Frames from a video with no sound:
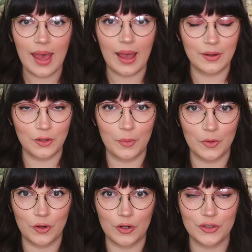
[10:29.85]
and come
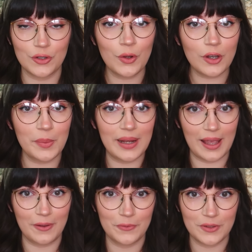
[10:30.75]
across, you're not going to be
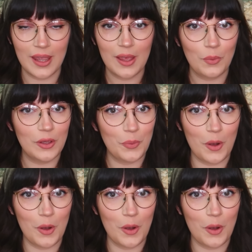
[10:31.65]
left with